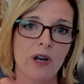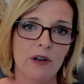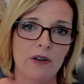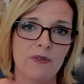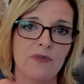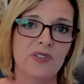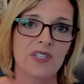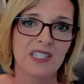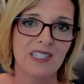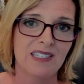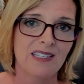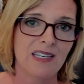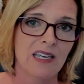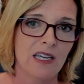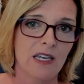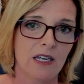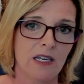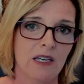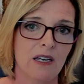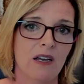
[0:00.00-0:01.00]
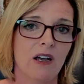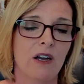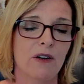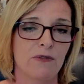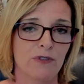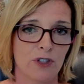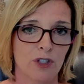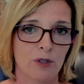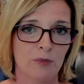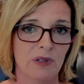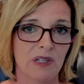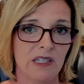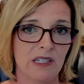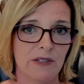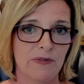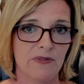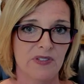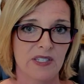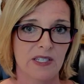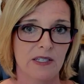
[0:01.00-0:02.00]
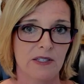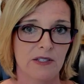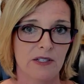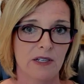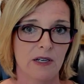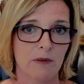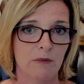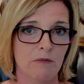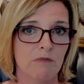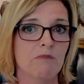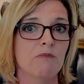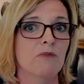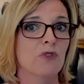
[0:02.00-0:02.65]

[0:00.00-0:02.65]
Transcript: of sync of your belief system.